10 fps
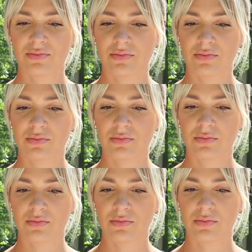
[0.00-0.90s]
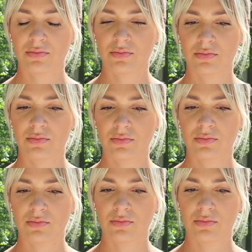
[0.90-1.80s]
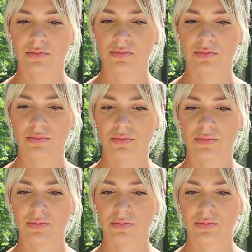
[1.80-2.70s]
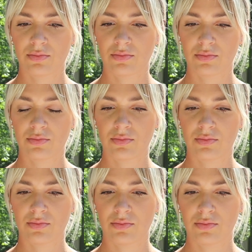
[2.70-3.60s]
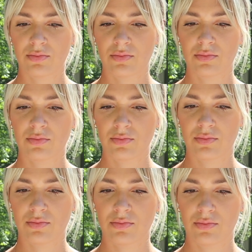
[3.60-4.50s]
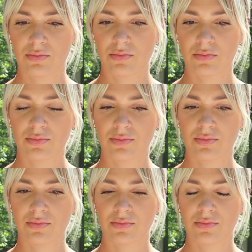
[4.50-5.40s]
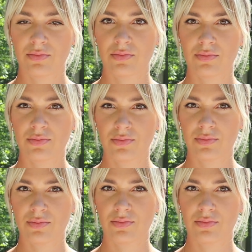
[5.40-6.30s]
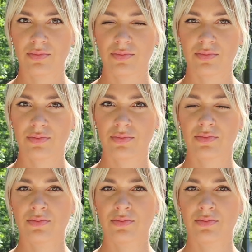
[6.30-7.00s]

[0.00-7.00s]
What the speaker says: (silent)